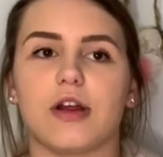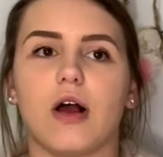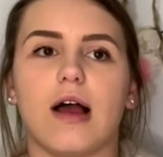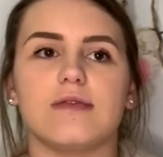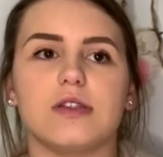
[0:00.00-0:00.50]
You
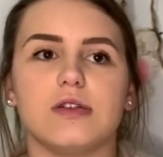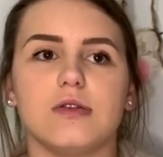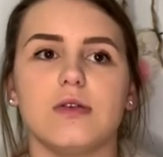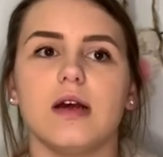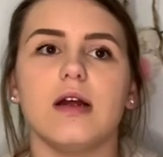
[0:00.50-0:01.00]
all have
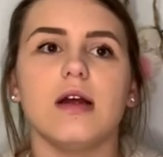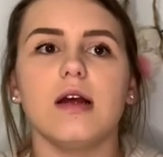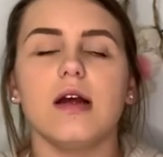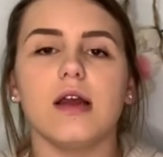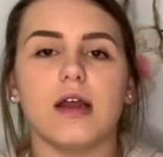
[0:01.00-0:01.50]
to,
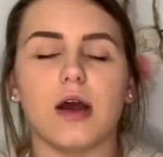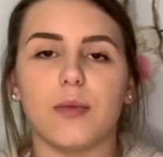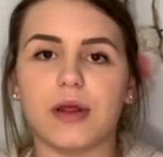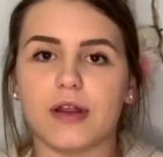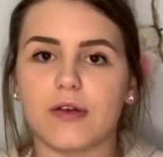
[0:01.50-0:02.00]

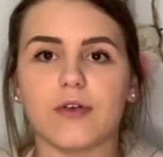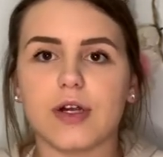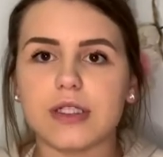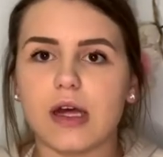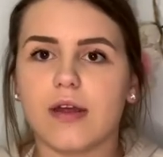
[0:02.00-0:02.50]
be there for
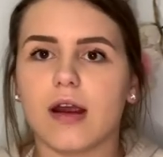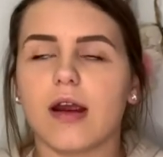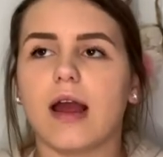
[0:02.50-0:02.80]
each other.